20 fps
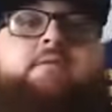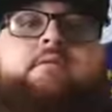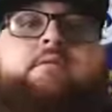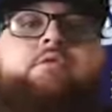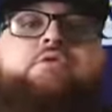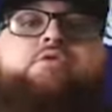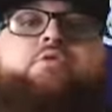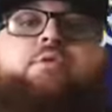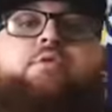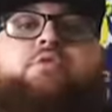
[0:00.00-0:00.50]

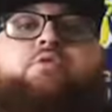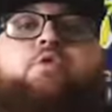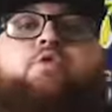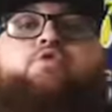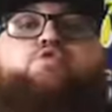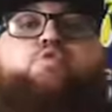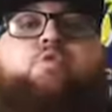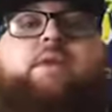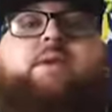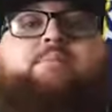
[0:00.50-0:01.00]
So we scored
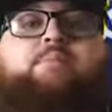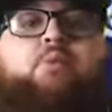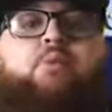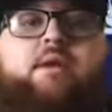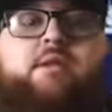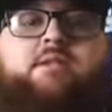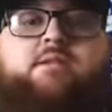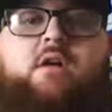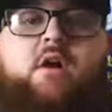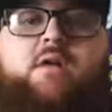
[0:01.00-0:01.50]
20
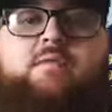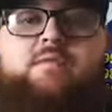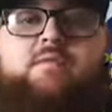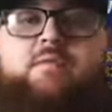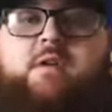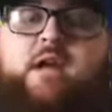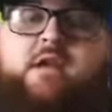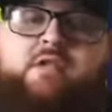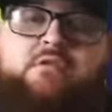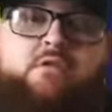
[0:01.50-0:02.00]
points off their
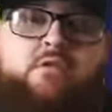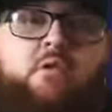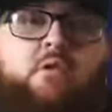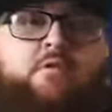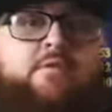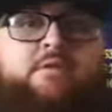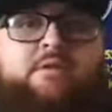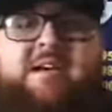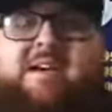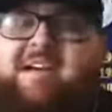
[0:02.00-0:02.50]
9
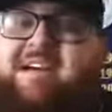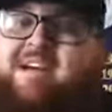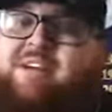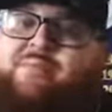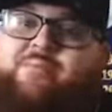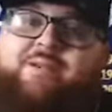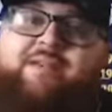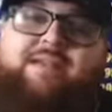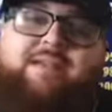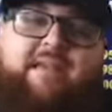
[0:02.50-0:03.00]
turnovers.
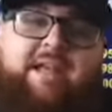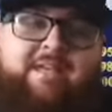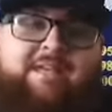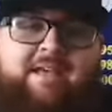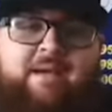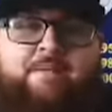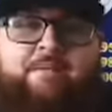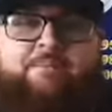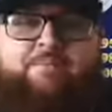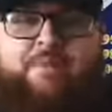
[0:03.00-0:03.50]
Really liked
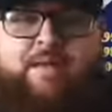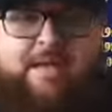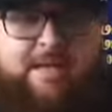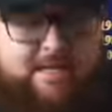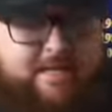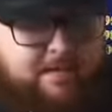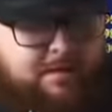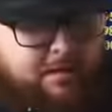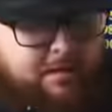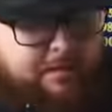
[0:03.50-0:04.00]
how we
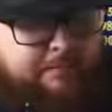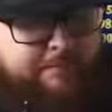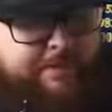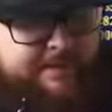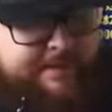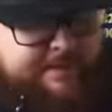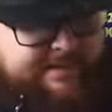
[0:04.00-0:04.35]
played. But in the